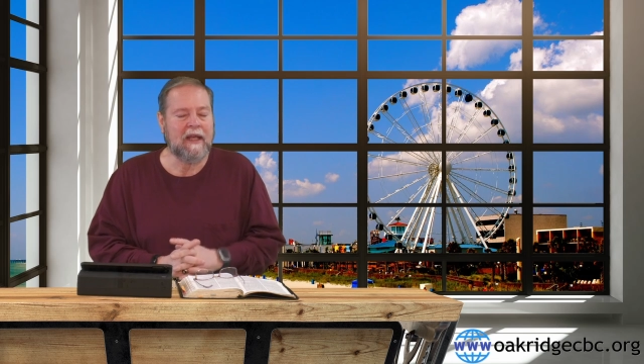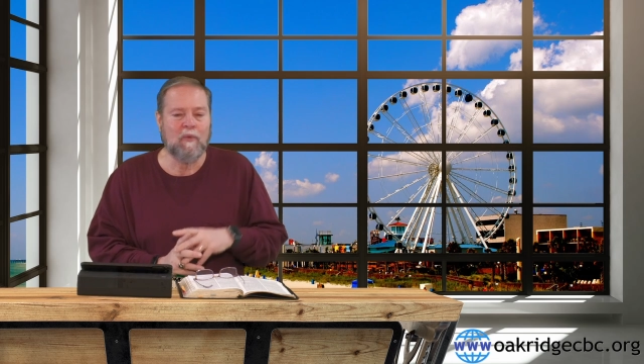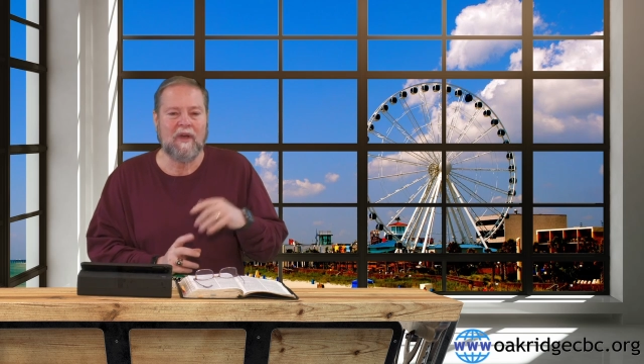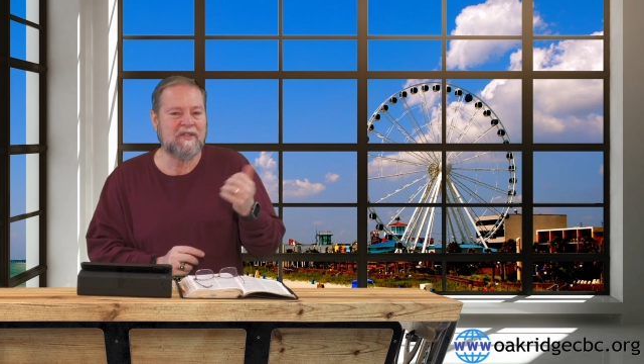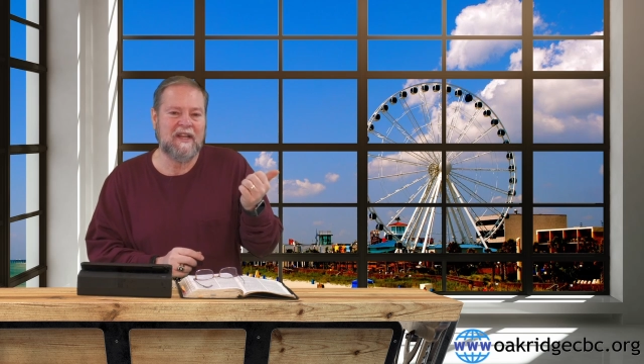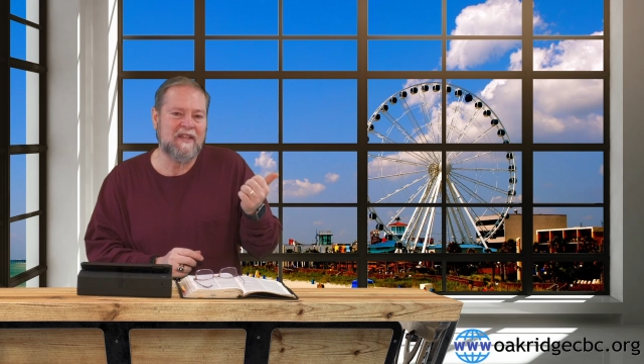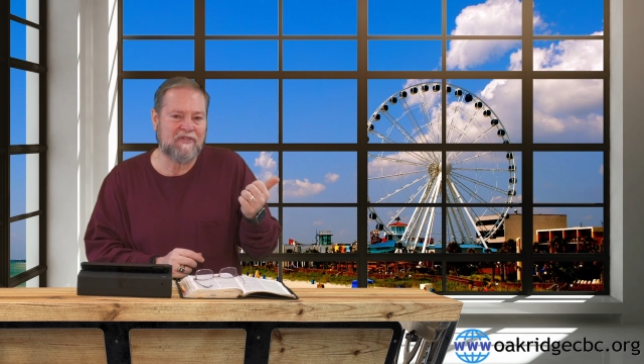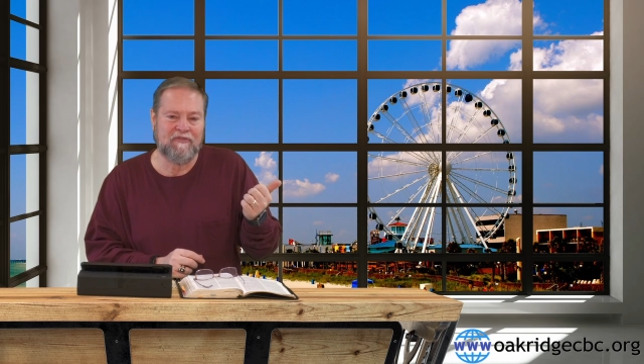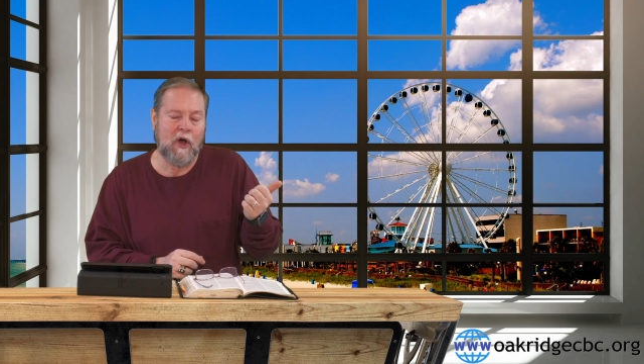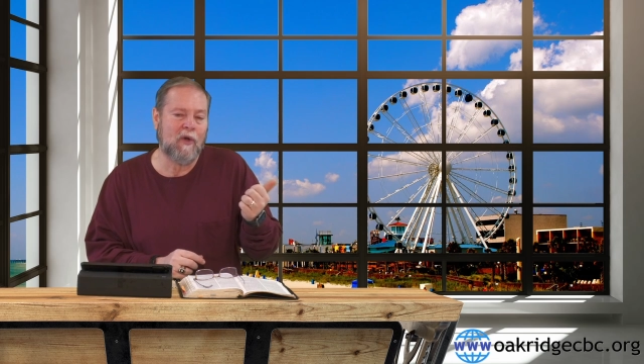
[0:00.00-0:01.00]
it wasn't his
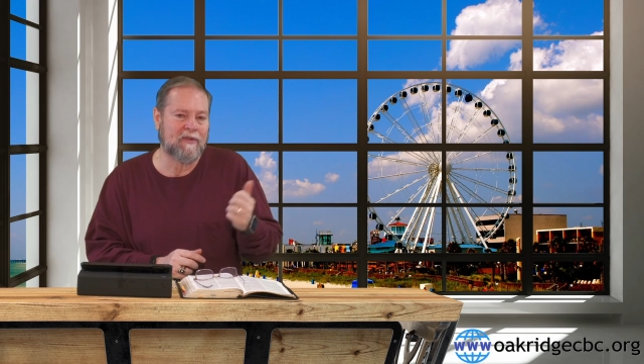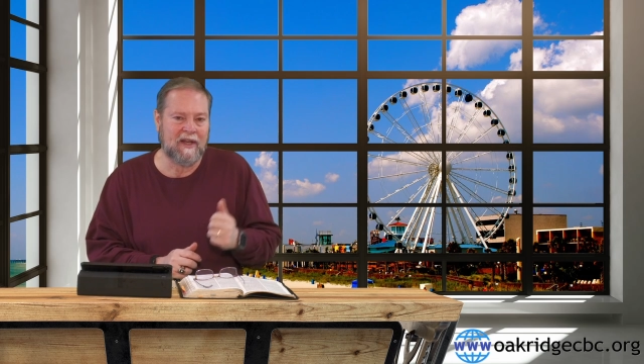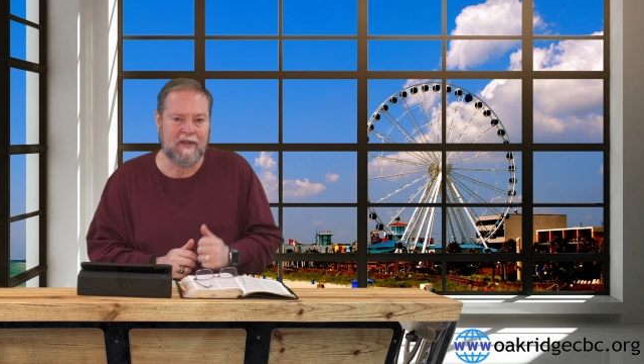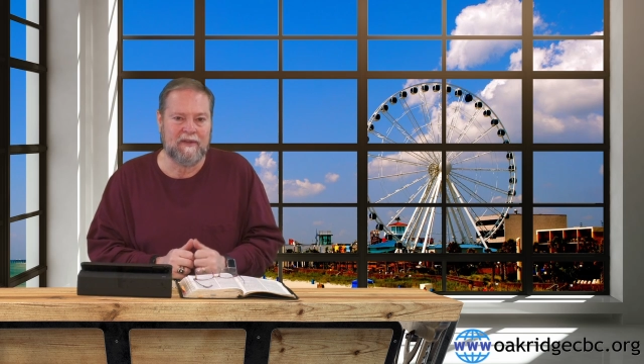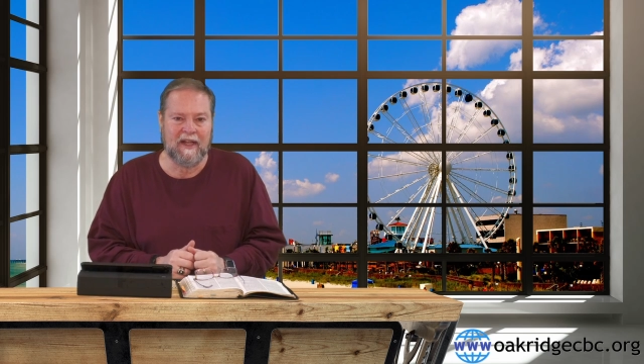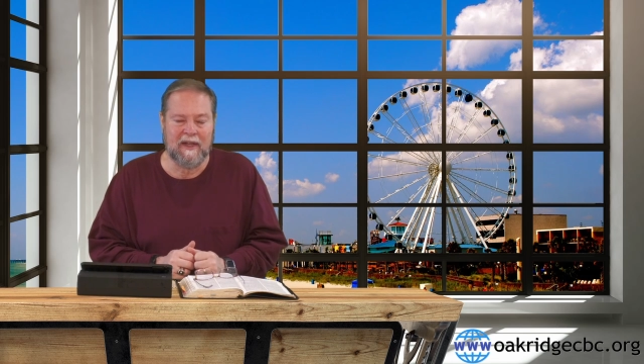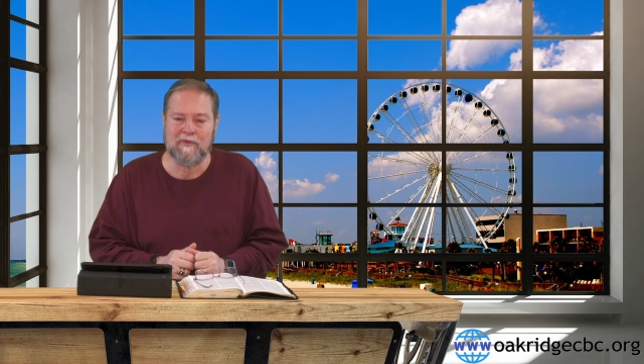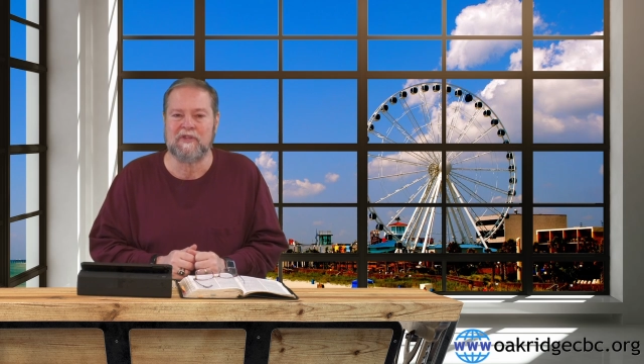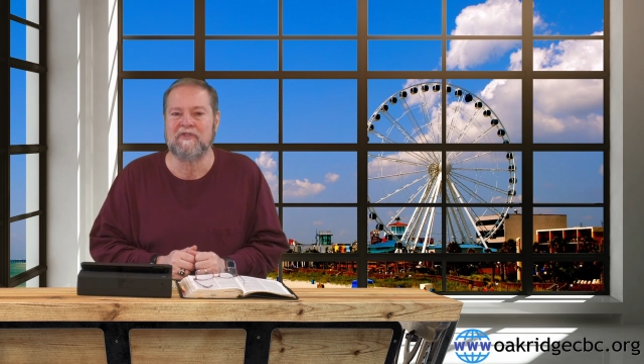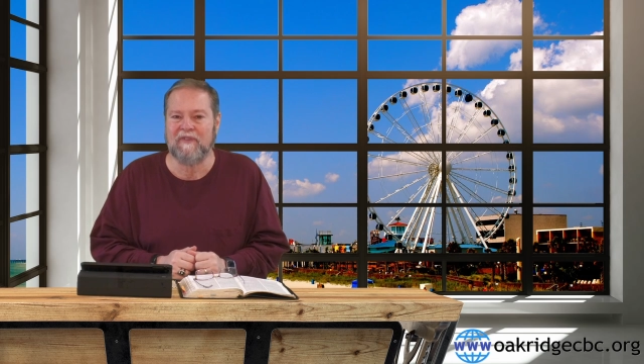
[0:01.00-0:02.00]
fault that it, that he
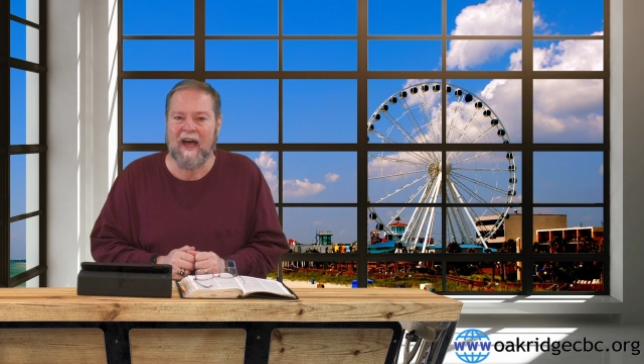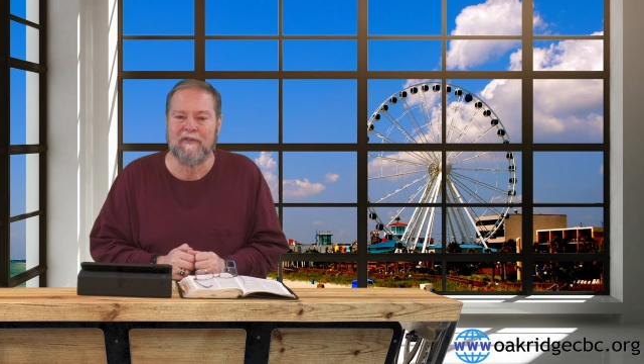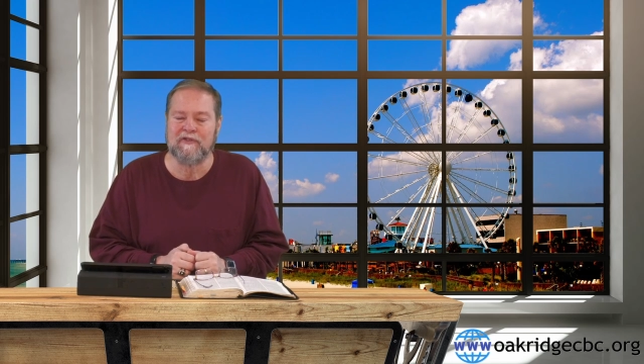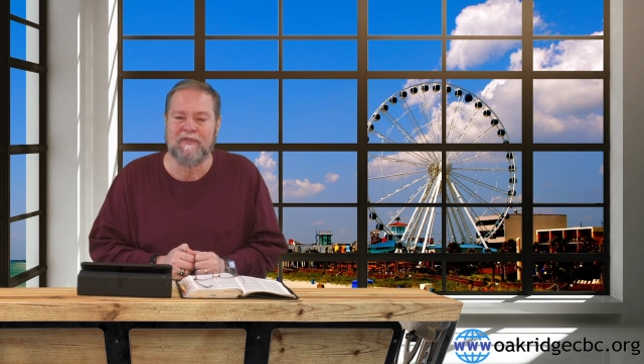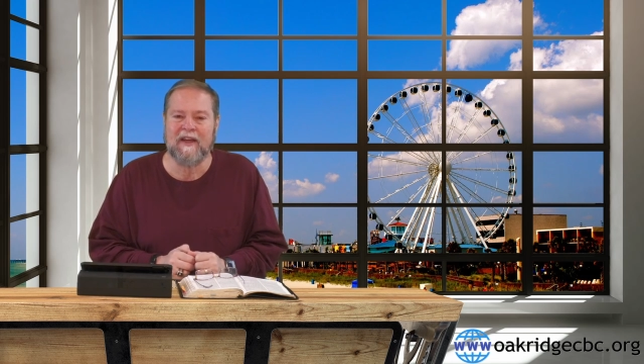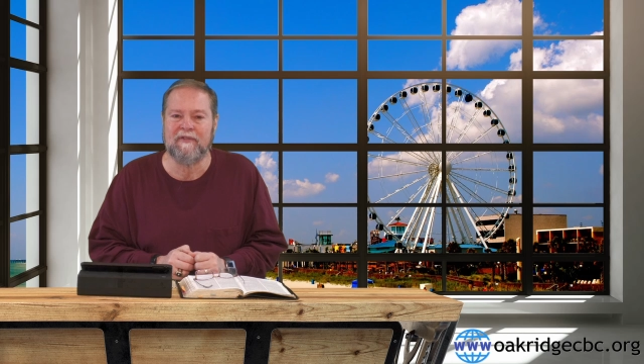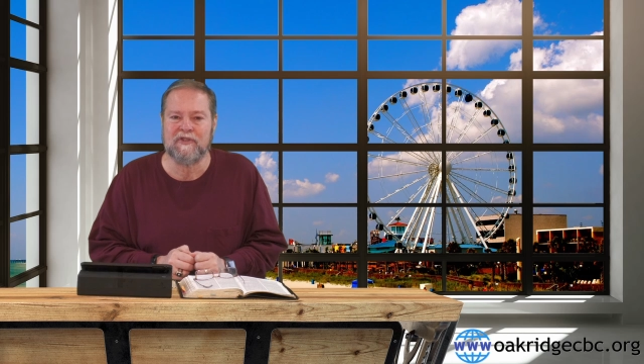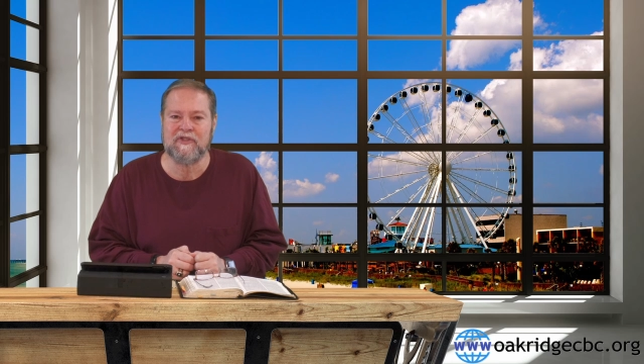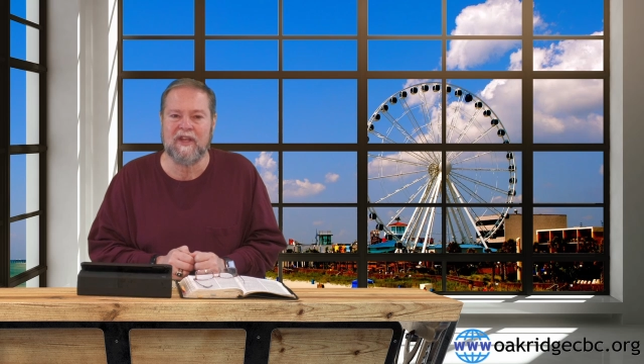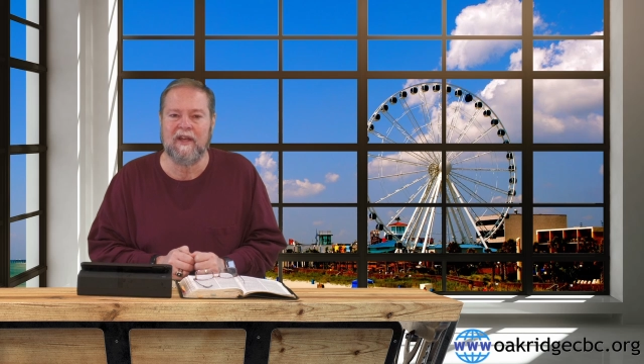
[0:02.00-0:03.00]
was his father's favorite
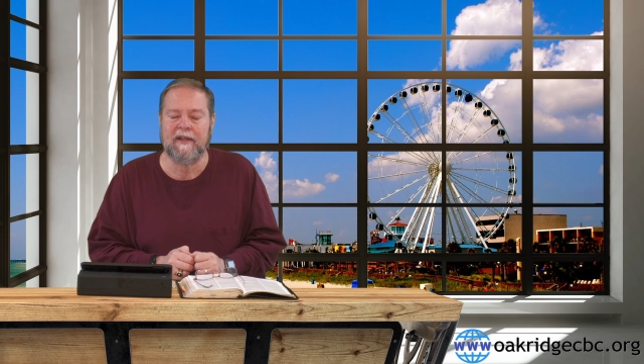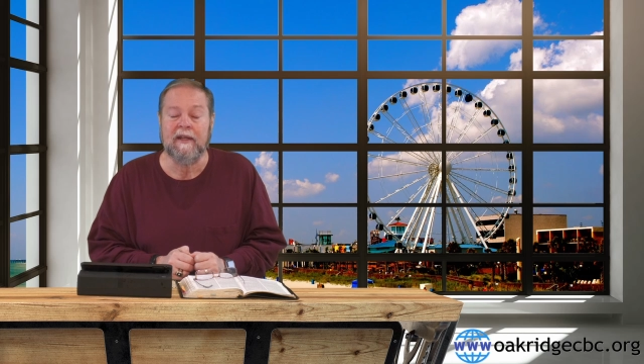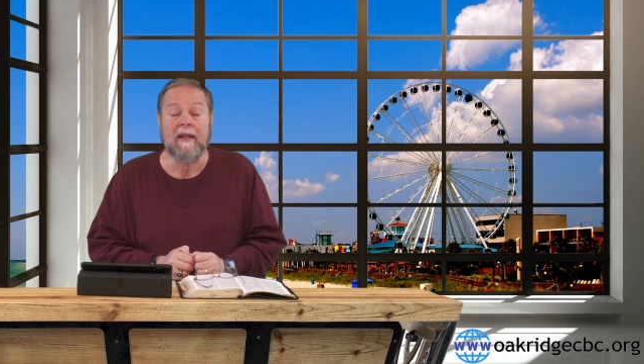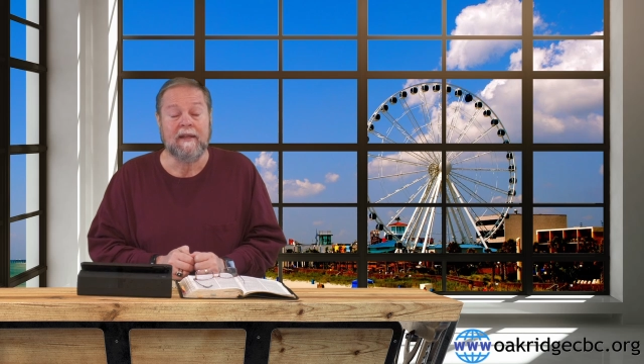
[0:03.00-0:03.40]
son.